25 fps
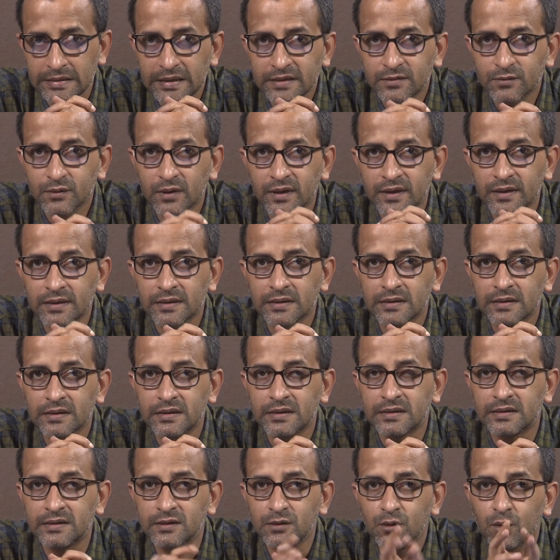That is why
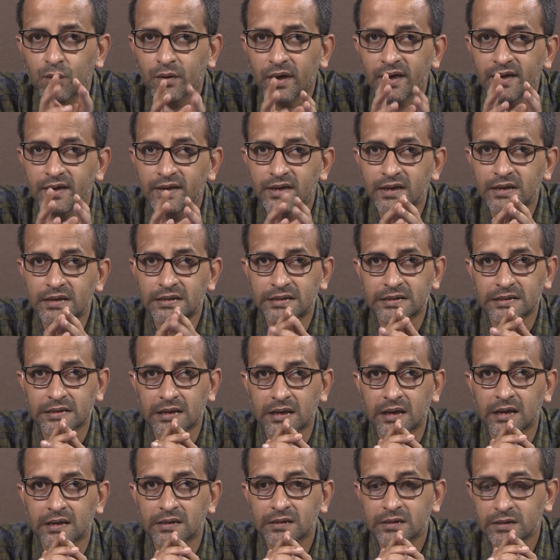
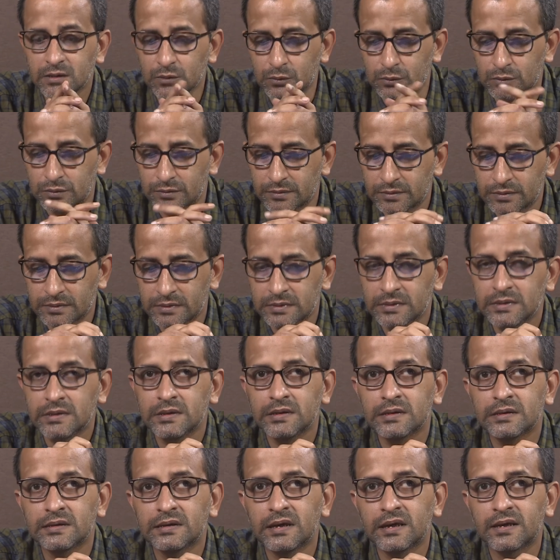neo-Kantians argue
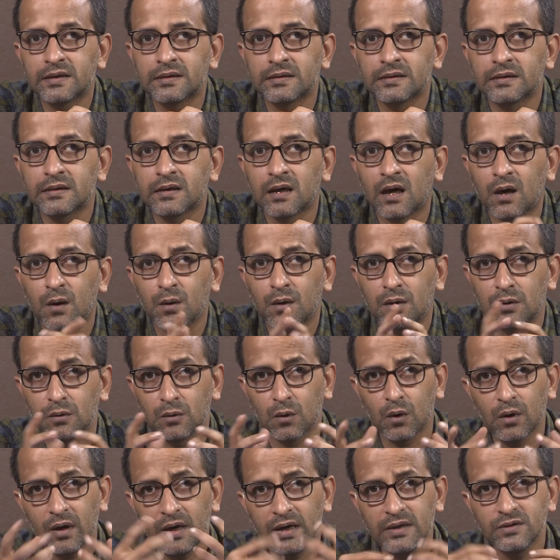that our
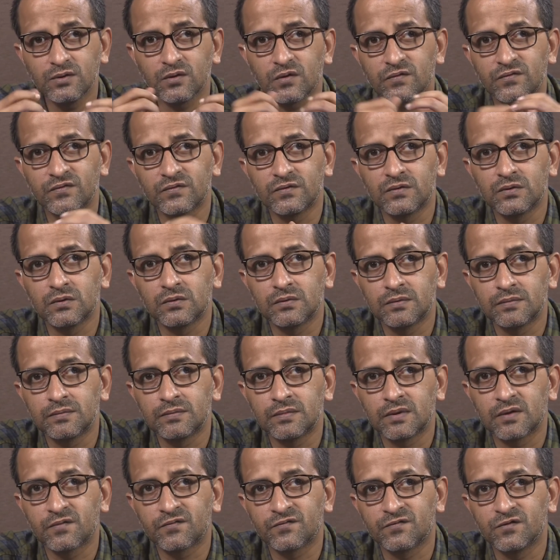knowledge of the
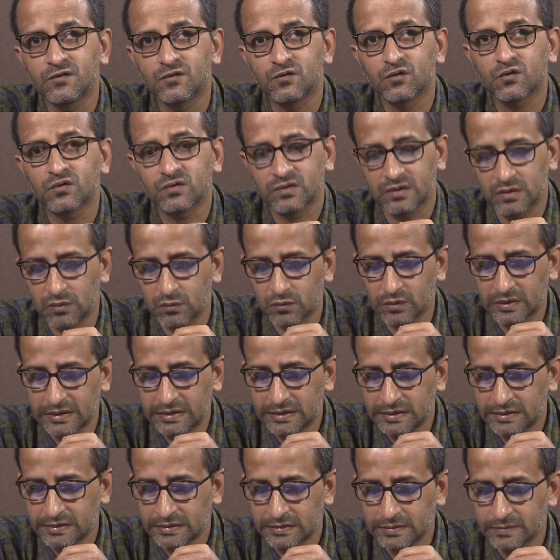of the social
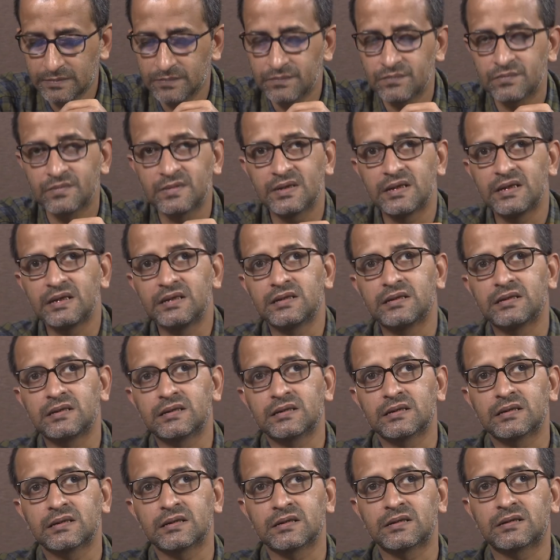world is
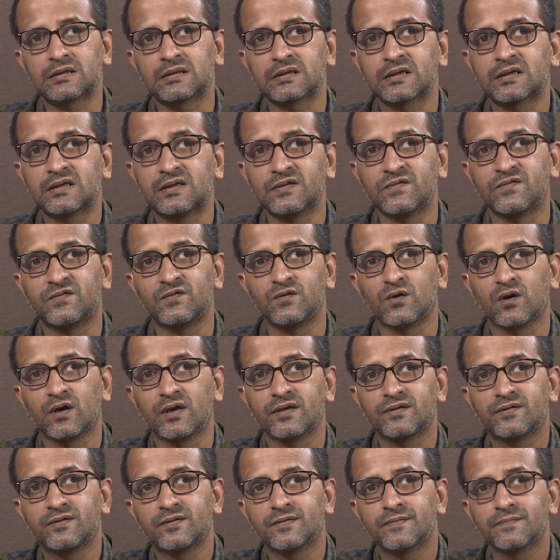constructive
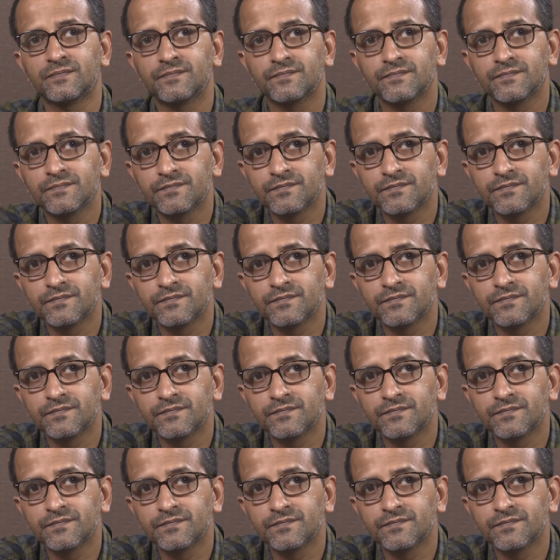knowledge